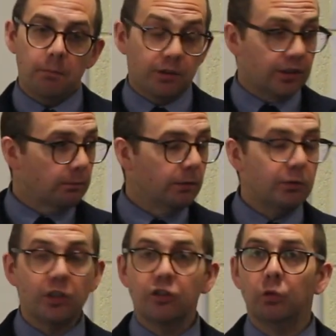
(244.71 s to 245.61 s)
Something
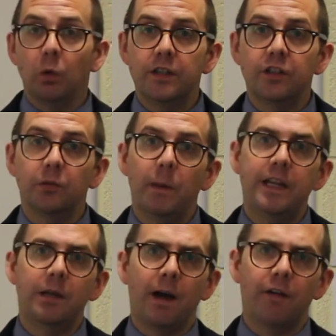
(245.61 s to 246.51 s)
which I just wanted to
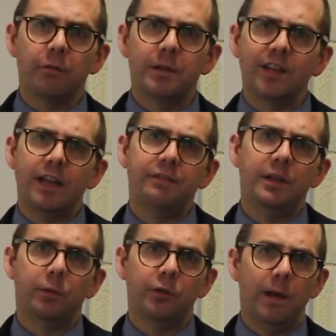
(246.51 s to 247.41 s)
speak about from a
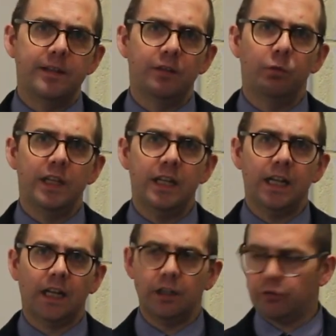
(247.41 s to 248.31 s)
safety perspective within
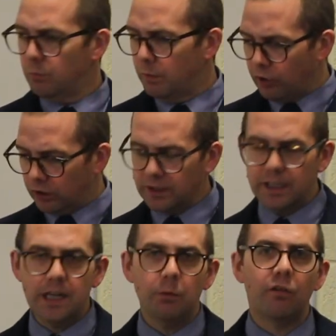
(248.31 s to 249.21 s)
the classroom. We've got
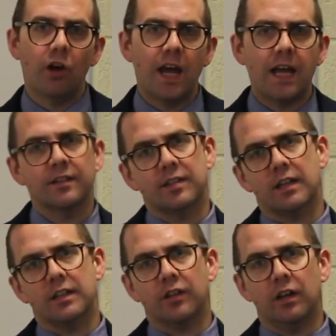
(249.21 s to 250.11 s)
the hand
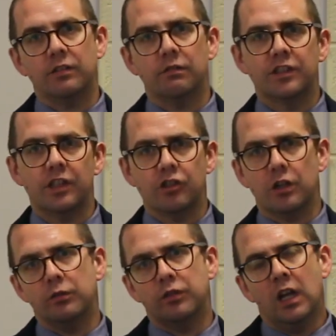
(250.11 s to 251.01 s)
sanitizer and
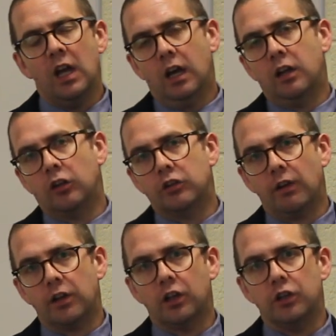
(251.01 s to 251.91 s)
tissues and lots of
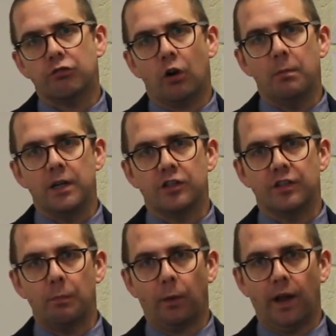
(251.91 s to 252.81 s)
other control measures
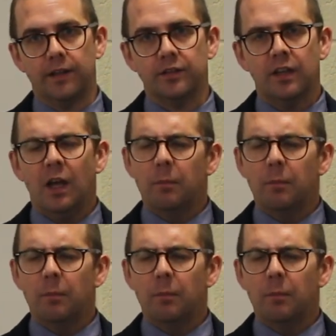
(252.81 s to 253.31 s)
in place.